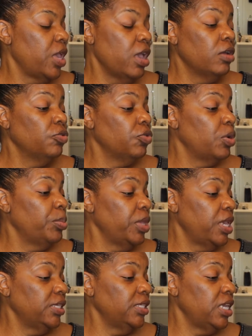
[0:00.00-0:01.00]
under a
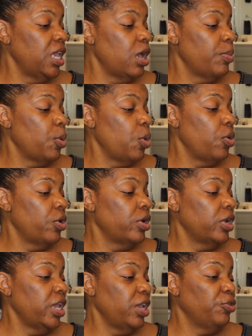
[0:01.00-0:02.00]
plastic cap or
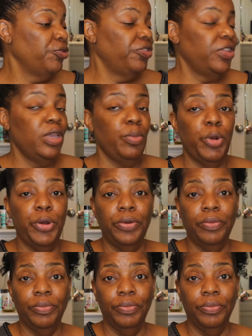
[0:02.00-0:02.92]
a hair steamer.